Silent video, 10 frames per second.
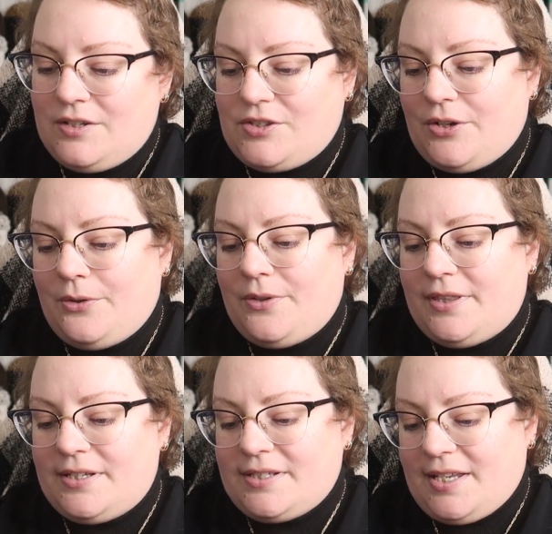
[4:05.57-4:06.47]

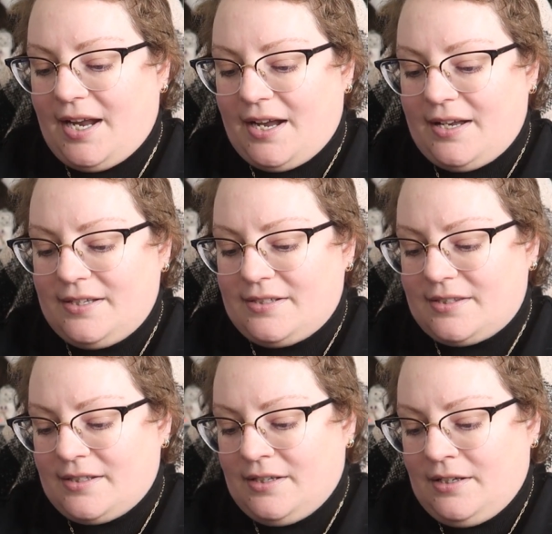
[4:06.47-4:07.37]
So this
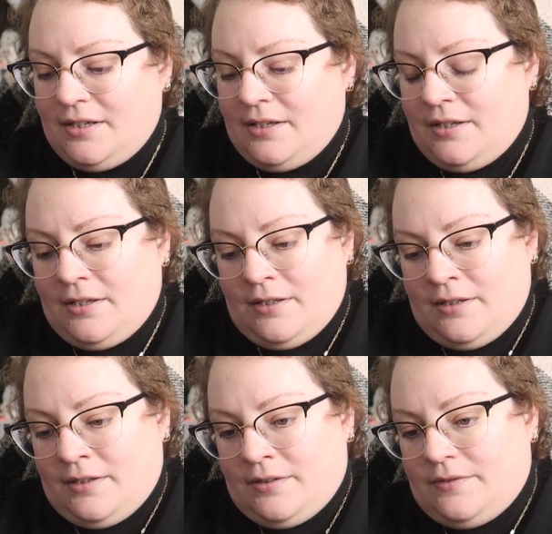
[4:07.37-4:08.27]
has
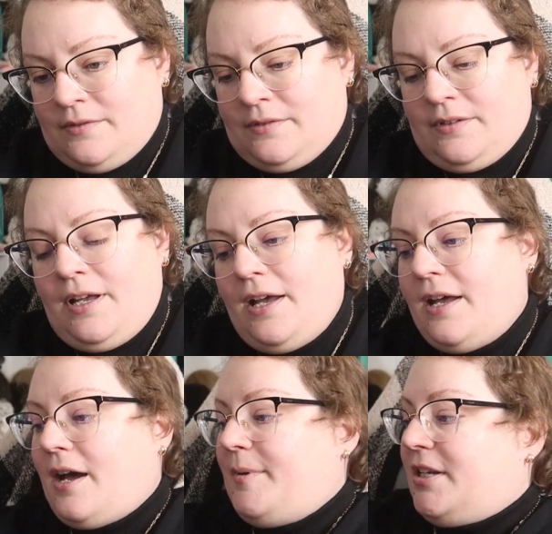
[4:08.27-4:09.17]

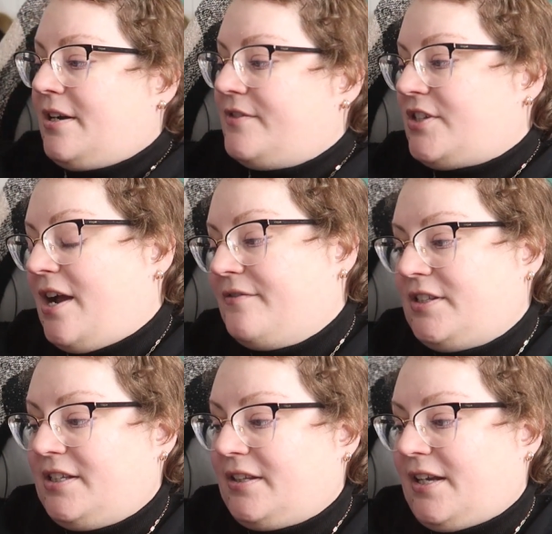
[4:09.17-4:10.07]
I mean, it covers
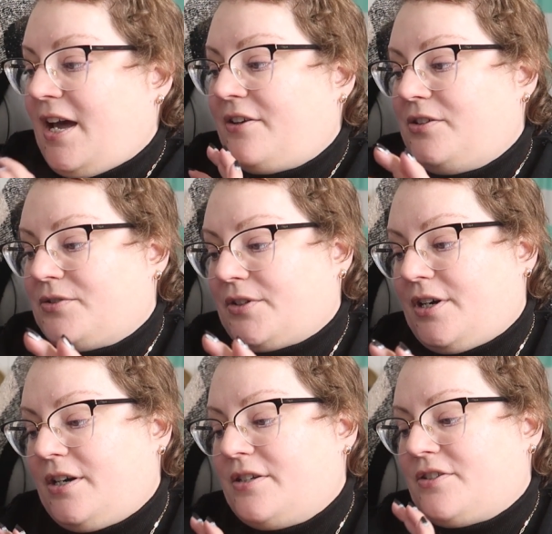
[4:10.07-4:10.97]
everything, like how to use the
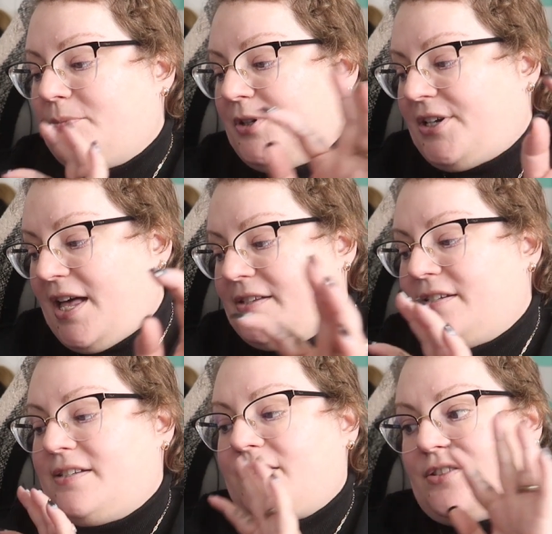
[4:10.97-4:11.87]
cards, the
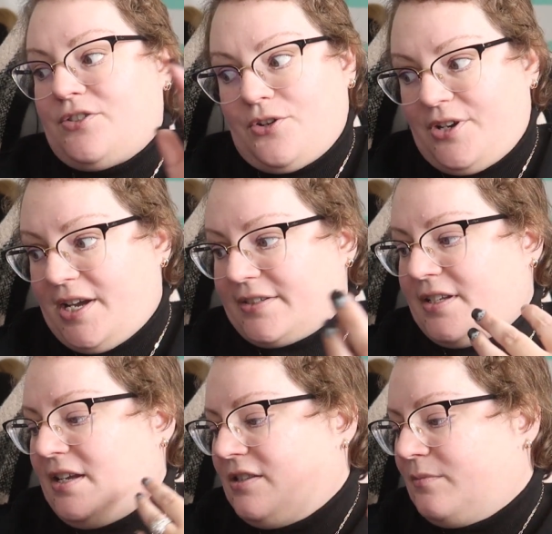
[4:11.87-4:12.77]
modalities, the zodiac
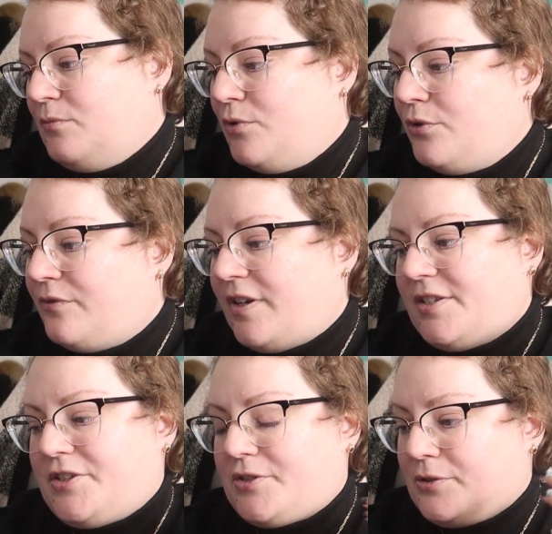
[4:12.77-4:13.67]
signs, moon
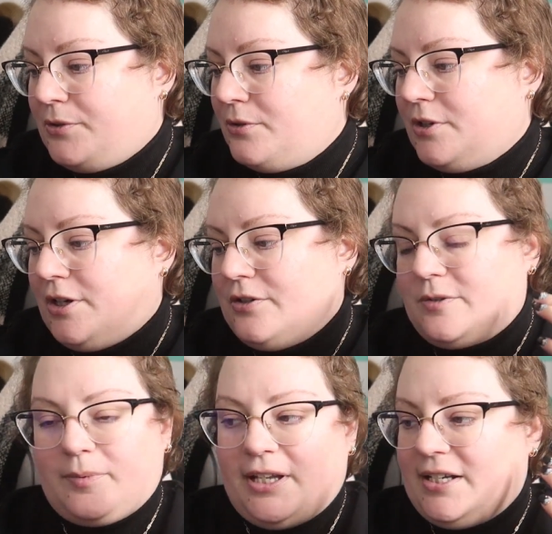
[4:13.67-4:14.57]
phases, lunar
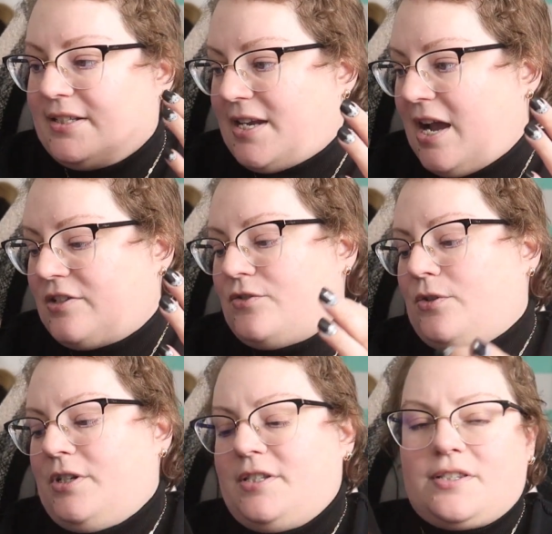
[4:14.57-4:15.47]
nodes, planets,
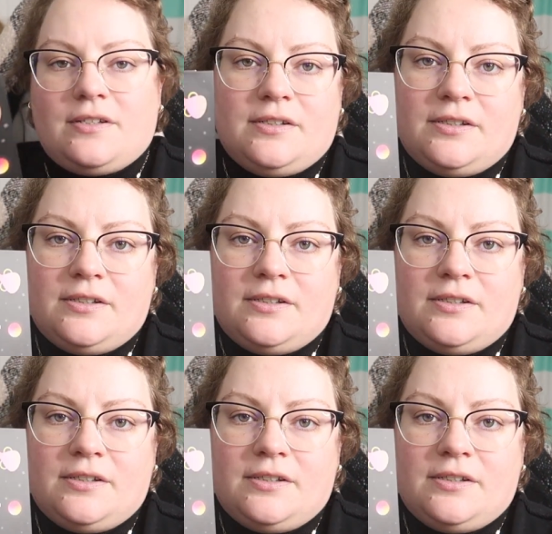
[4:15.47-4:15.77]
asteroids,